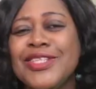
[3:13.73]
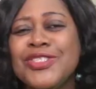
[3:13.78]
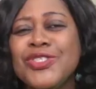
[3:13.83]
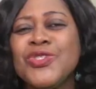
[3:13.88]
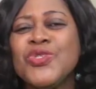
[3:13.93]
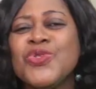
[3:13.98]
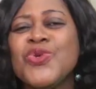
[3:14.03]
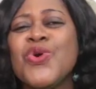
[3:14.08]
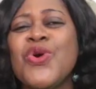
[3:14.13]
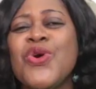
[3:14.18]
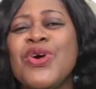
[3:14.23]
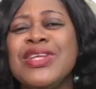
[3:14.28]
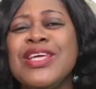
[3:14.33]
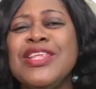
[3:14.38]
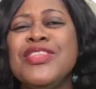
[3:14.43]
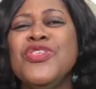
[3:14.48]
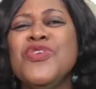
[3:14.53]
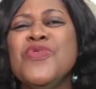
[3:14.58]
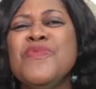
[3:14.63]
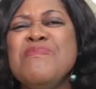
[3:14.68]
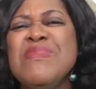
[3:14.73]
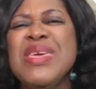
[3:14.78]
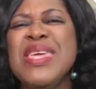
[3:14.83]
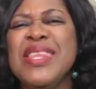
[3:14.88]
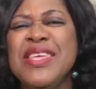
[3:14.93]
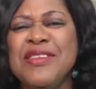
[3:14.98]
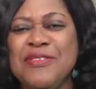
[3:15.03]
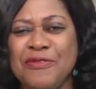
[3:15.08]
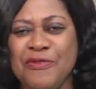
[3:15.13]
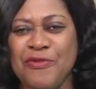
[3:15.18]
It took on a new
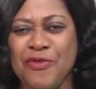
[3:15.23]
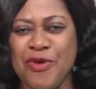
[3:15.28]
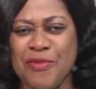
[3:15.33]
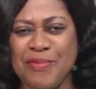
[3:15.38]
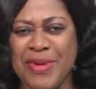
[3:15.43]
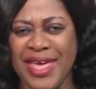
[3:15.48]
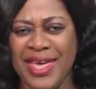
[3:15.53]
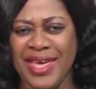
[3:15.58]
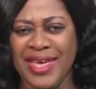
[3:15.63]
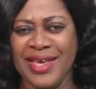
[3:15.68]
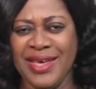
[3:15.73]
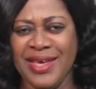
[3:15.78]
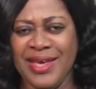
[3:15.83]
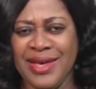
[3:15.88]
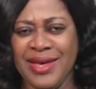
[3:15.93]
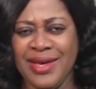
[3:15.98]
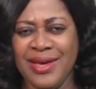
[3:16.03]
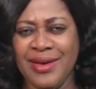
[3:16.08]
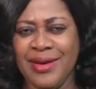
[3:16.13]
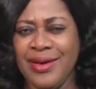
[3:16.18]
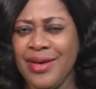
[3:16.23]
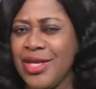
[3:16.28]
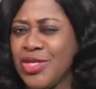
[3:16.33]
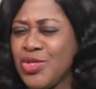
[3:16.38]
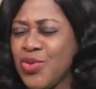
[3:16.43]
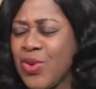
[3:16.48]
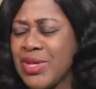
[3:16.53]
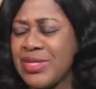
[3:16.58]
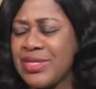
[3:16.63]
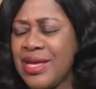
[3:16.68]
meaning for me.
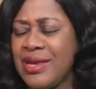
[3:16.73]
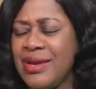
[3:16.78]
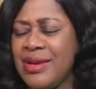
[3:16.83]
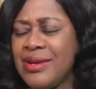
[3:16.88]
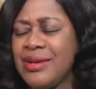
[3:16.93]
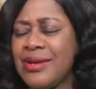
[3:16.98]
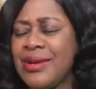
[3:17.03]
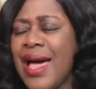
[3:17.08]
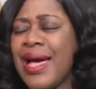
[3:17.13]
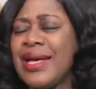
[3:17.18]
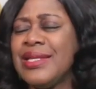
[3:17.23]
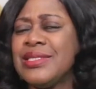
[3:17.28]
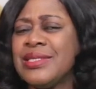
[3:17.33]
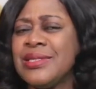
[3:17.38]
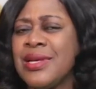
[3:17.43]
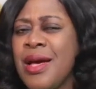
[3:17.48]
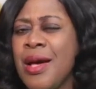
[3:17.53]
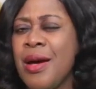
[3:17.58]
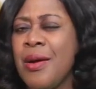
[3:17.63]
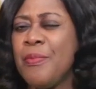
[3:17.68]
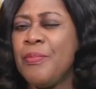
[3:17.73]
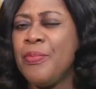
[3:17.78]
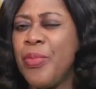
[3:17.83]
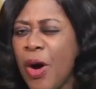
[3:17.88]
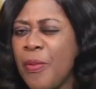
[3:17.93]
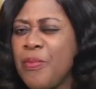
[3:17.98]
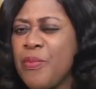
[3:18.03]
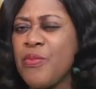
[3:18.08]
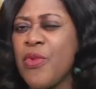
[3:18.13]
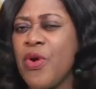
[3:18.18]
It was a light
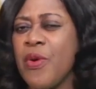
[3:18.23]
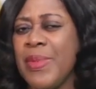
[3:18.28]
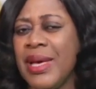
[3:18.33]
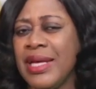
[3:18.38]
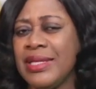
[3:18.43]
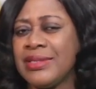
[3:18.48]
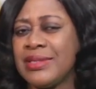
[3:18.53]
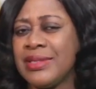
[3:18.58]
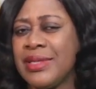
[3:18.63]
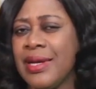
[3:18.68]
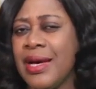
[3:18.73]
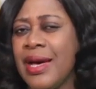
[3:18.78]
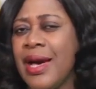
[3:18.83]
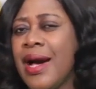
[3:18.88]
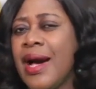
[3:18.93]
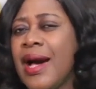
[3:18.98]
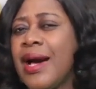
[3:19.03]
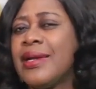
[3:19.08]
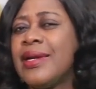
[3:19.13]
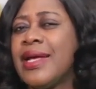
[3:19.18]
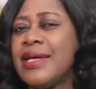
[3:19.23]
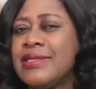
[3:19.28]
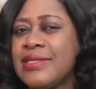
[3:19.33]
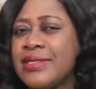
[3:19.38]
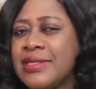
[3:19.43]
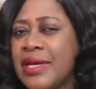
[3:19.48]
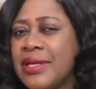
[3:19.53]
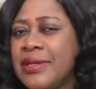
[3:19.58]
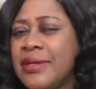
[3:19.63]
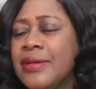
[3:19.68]
bulb moment. And I
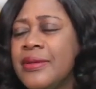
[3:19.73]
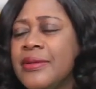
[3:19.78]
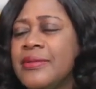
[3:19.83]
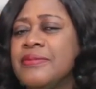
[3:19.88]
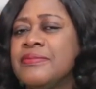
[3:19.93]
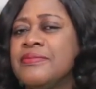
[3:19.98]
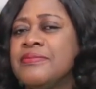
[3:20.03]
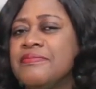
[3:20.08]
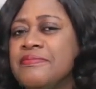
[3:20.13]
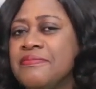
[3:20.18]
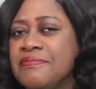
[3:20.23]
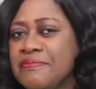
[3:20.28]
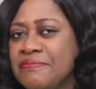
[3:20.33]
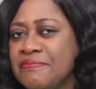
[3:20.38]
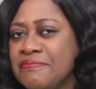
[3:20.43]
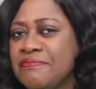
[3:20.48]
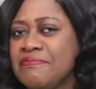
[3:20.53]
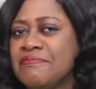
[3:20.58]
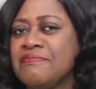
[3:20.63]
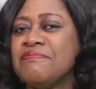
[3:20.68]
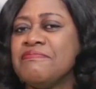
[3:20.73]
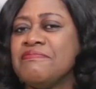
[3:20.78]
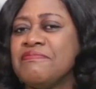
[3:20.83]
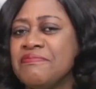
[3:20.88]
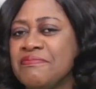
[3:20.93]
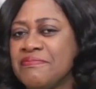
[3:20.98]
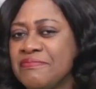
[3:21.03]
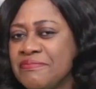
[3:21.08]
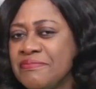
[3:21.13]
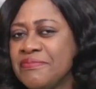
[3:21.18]
said,
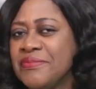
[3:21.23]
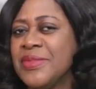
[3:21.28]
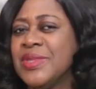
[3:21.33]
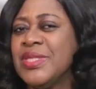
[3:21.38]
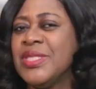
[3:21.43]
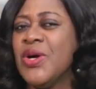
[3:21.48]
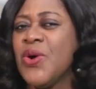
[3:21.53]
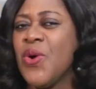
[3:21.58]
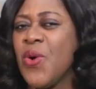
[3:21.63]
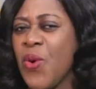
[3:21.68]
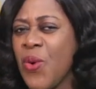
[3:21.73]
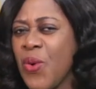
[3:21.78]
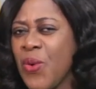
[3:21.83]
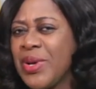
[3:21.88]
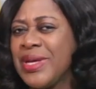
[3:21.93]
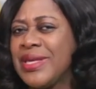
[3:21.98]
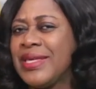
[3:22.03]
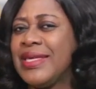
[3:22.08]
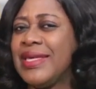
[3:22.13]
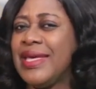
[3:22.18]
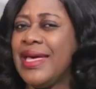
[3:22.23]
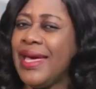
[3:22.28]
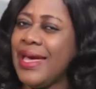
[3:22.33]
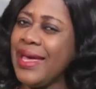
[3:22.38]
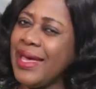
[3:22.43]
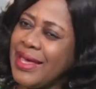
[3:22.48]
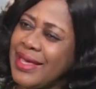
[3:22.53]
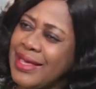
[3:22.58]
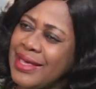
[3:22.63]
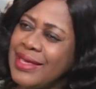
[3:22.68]
hmm,
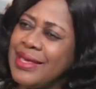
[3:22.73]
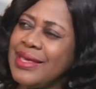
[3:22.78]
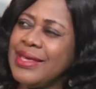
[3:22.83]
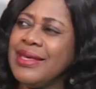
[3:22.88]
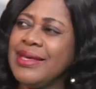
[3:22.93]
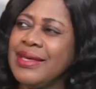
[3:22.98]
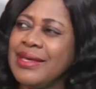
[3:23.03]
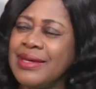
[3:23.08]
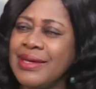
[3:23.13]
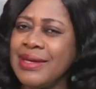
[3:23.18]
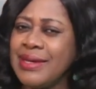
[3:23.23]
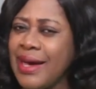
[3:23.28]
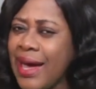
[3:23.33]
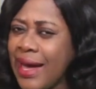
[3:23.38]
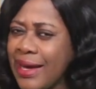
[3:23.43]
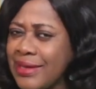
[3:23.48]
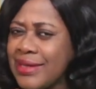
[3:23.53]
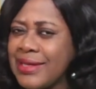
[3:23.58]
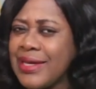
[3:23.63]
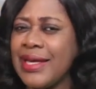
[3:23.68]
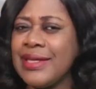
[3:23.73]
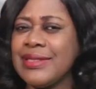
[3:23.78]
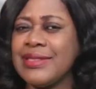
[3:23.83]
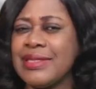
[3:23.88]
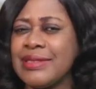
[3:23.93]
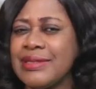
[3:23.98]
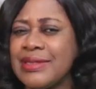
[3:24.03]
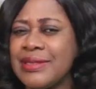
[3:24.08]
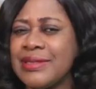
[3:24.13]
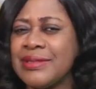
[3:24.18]
okay, I get
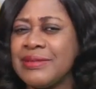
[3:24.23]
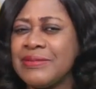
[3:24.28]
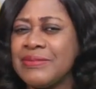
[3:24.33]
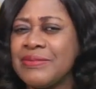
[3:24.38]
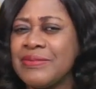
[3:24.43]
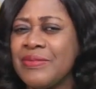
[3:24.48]
it.